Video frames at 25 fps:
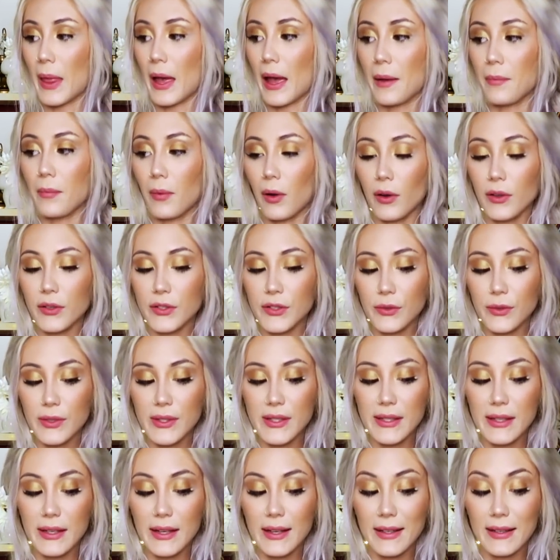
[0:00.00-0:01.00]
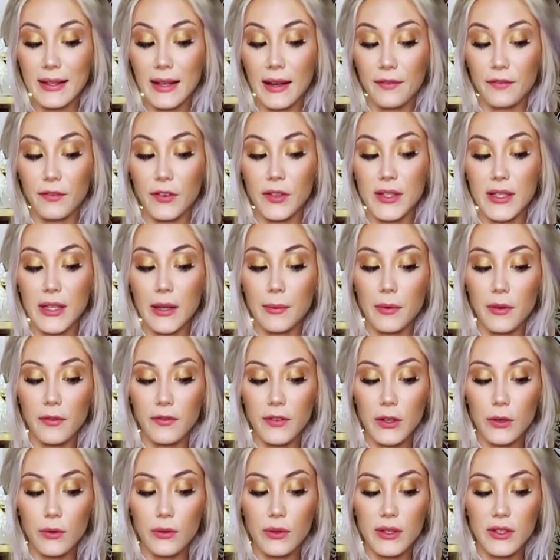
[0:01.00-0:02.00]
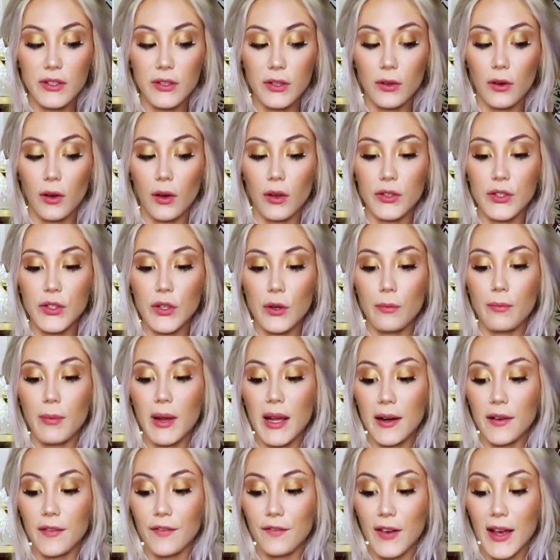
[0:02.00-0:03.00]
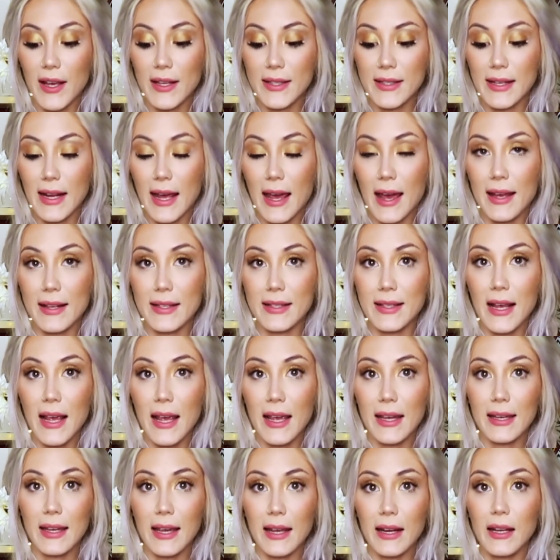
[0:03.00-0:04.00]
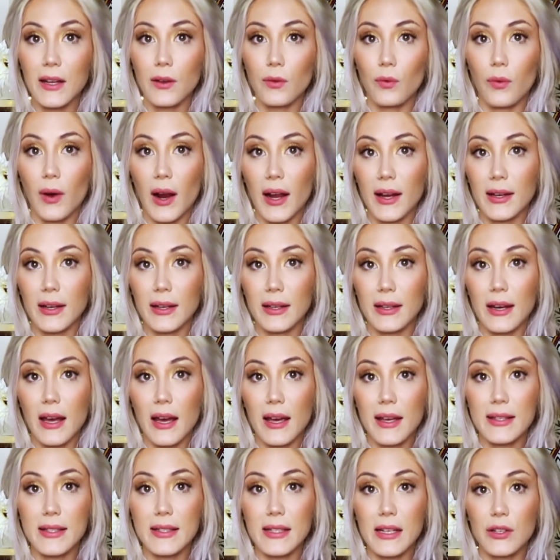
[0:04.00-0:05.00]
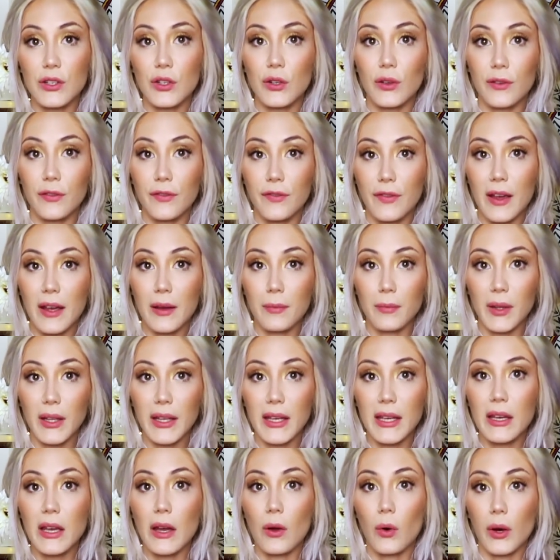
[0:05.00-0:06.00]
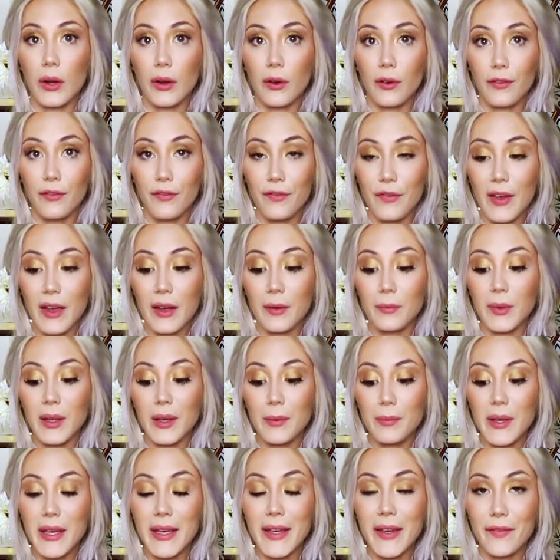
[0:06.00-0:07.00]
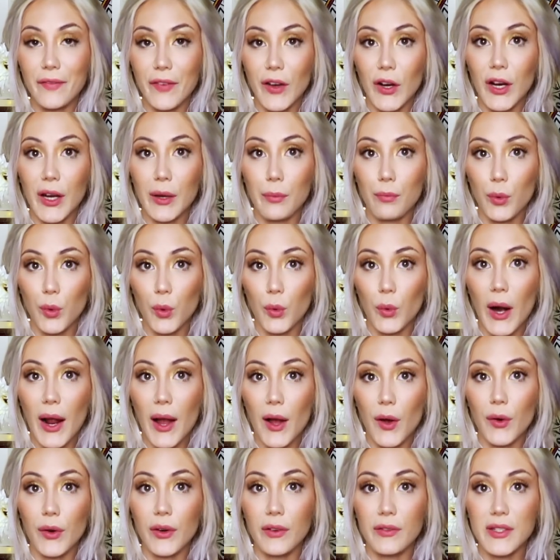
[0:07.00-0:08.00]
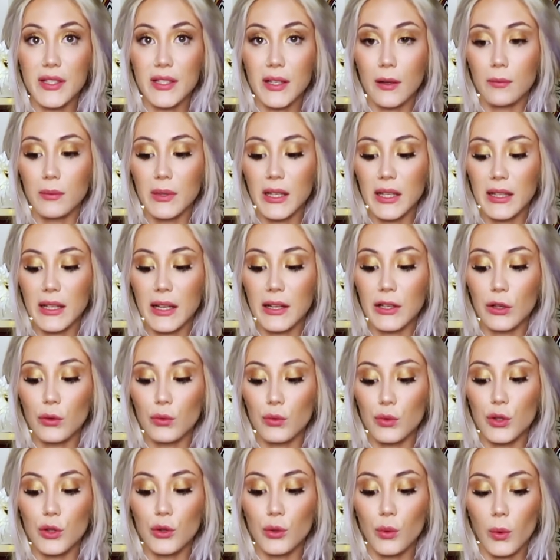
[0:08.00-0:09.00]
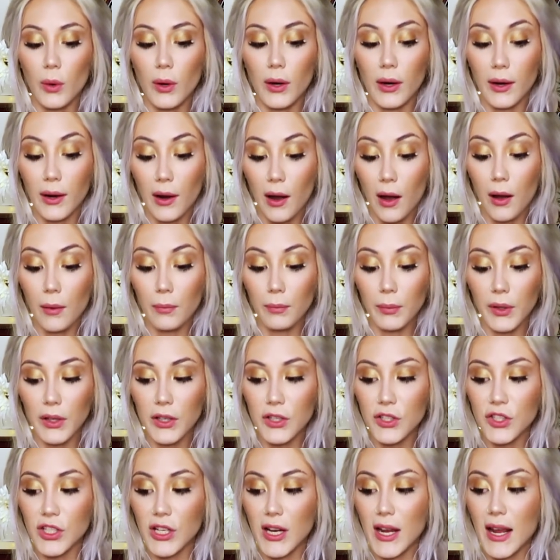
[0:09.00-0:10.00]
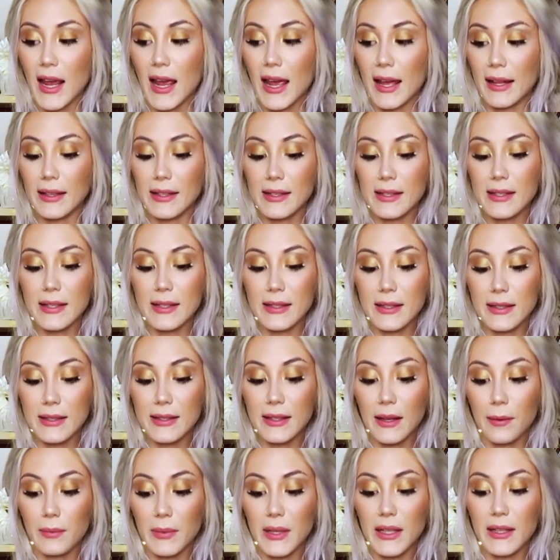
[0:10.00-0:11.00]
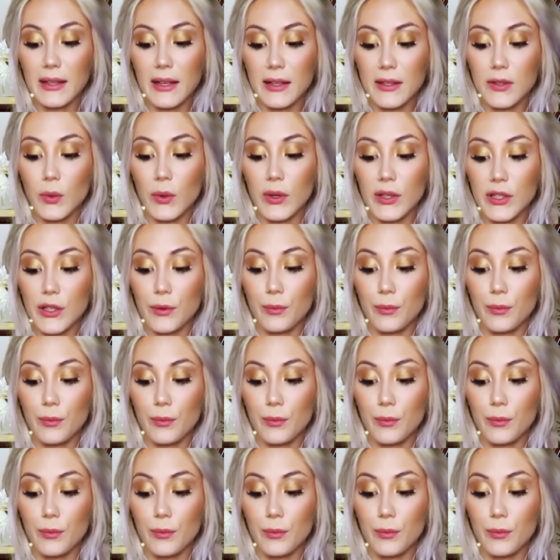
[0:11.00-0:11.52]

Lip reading: I'm also seeing that for some of you, this could also manifest as getting recognized in your family, or your family being very proud of something that you do or accomplish. And this is something that's going